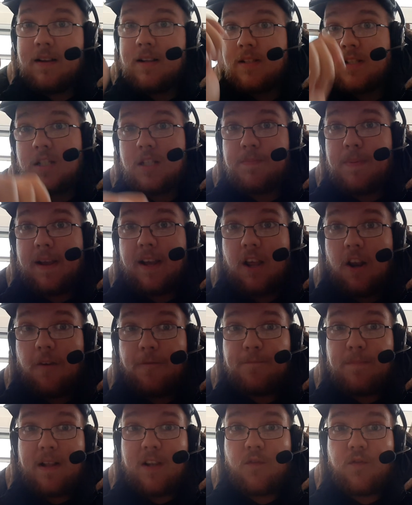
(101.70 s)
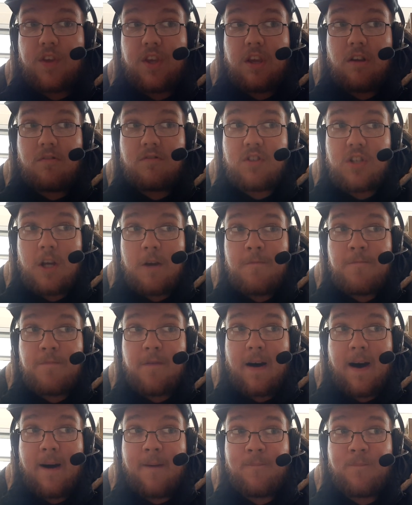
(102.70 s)
speaking of plans for YouTube,
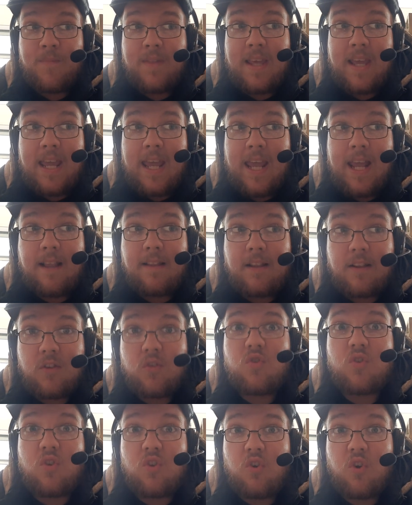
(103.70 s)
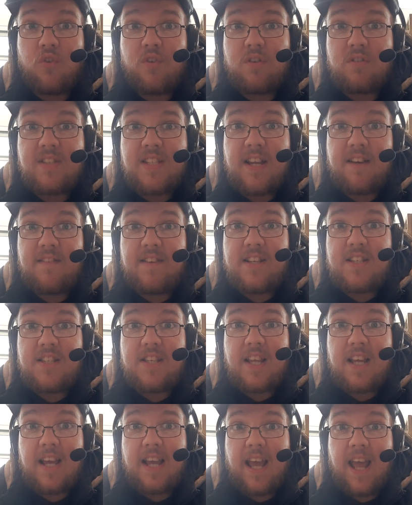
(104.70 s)
the tutorial
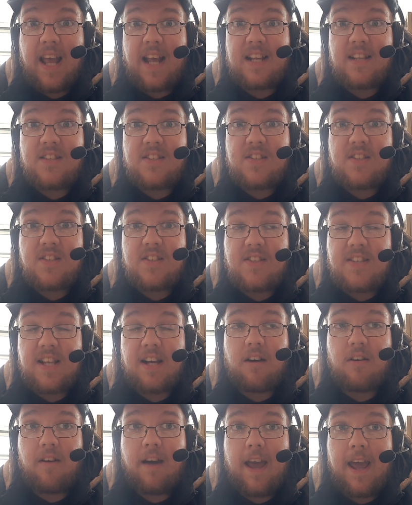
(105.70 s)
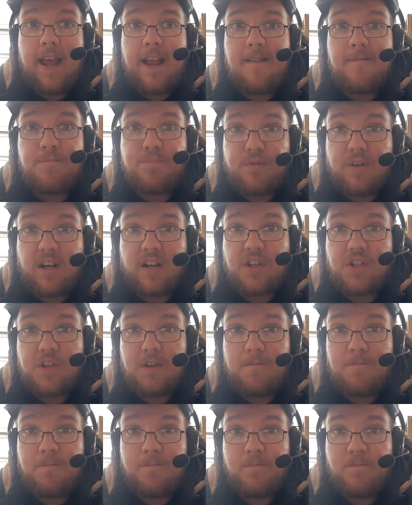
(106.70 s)
series is still in
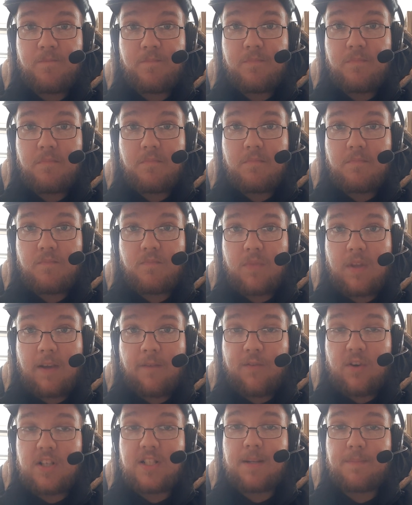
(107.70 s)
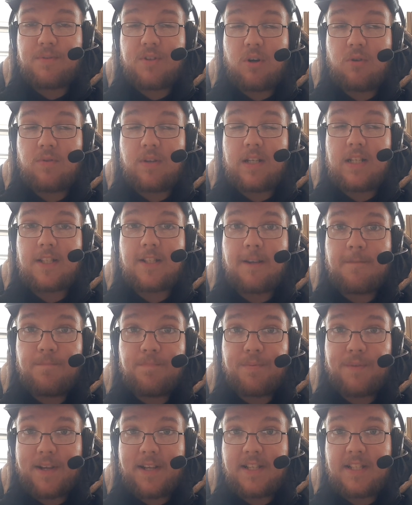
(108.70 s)
production. The first episode is
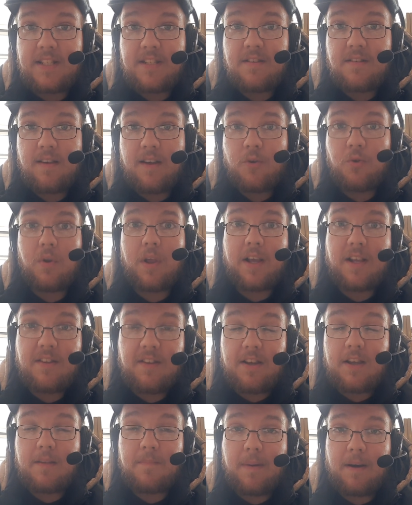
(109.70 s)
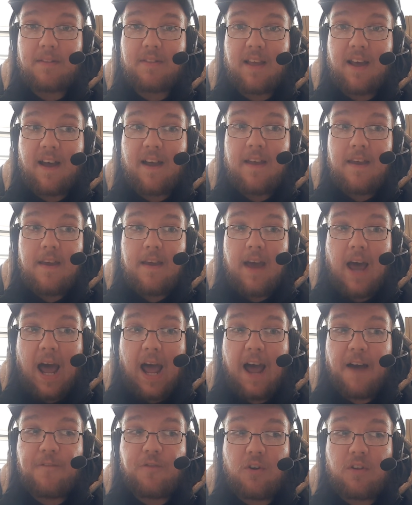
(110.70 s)
completed. All I can tell you about that. I
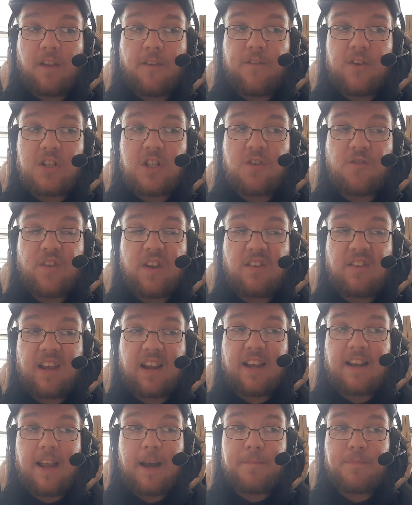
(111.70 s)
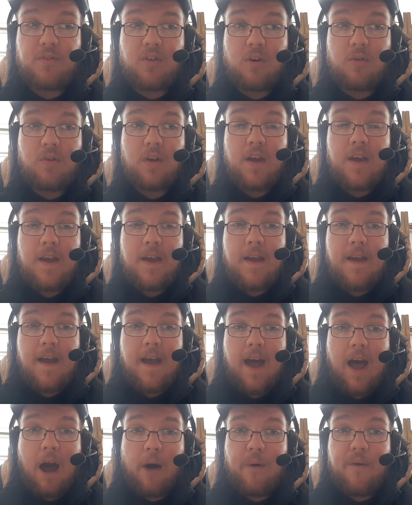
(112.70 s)
have got the footage for the second episode.
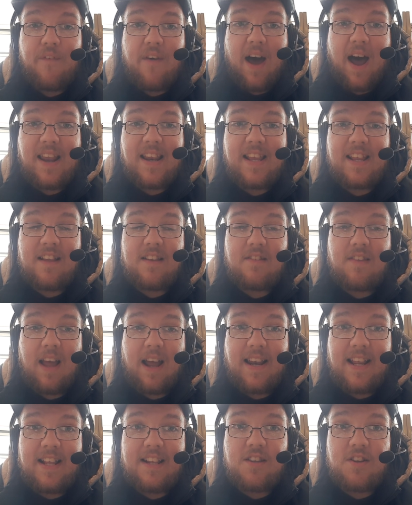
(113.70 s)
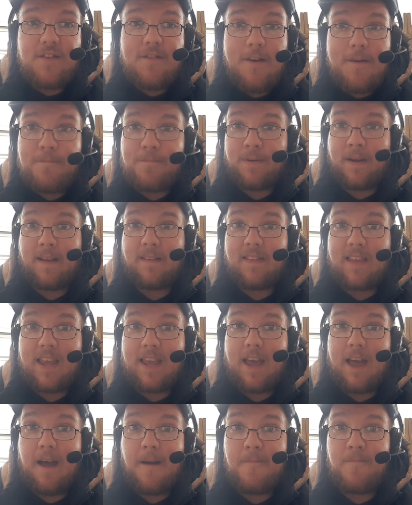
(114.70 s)
However, I need to repeat
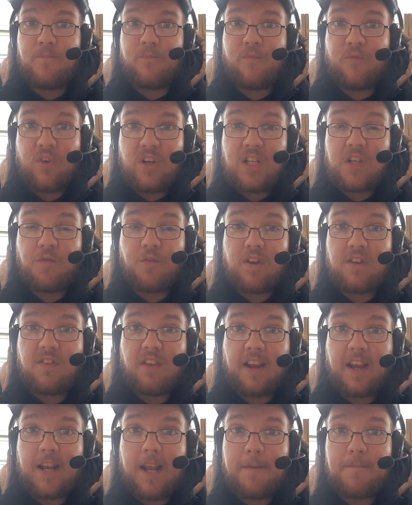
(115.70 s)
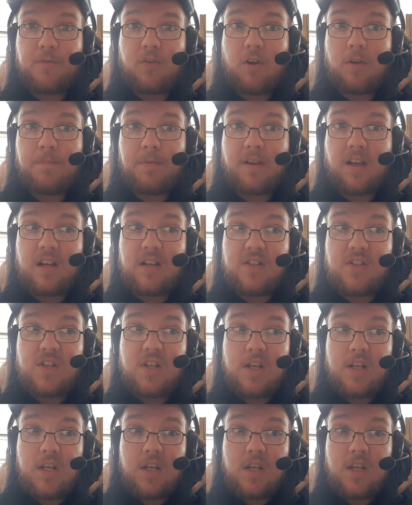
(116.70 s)
the footage for the second episode because